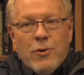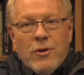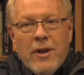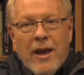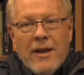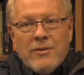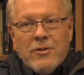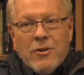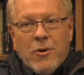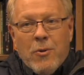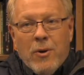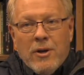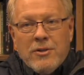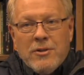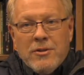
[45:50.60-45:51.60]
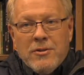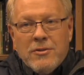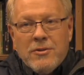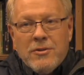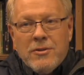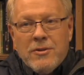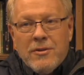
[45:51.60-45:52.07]
good to ask the
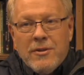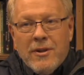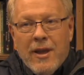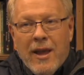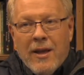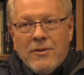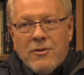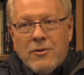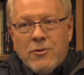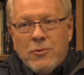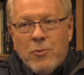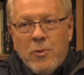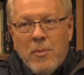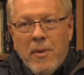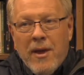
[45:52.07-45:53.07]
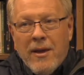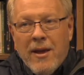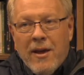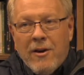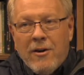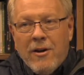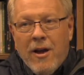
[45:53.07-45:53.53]
questions. The answers we may
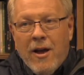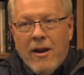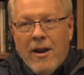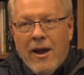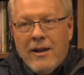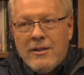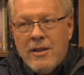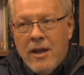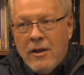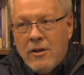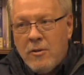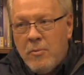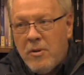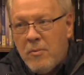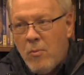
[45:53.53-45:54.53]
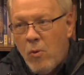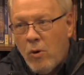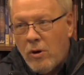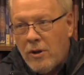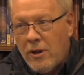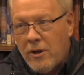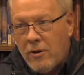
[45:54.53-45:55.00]
get or not. I tend to be
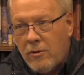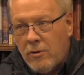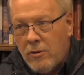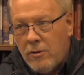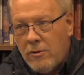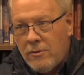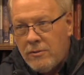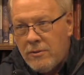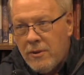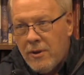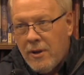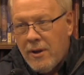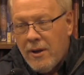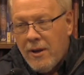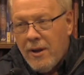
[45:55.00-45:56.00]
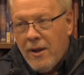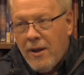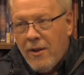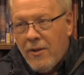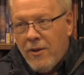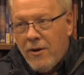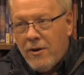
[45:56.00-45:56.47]
more literal.
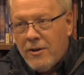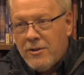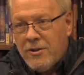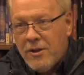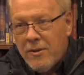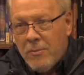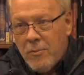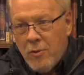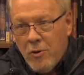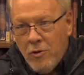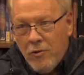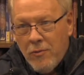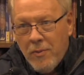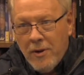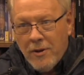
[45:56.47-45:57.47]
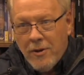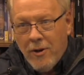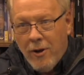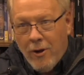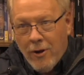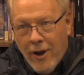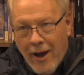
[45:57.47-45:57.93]
There is a movement
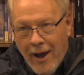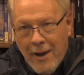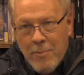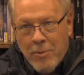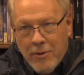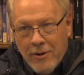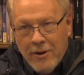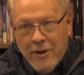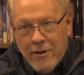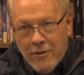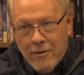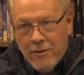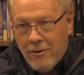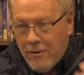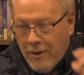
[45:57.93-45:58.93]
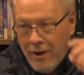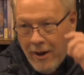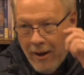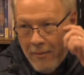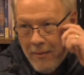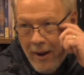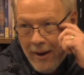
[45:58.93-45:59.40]
called hyper-literal.
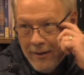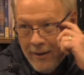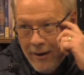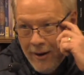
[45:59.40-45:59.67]
I'm not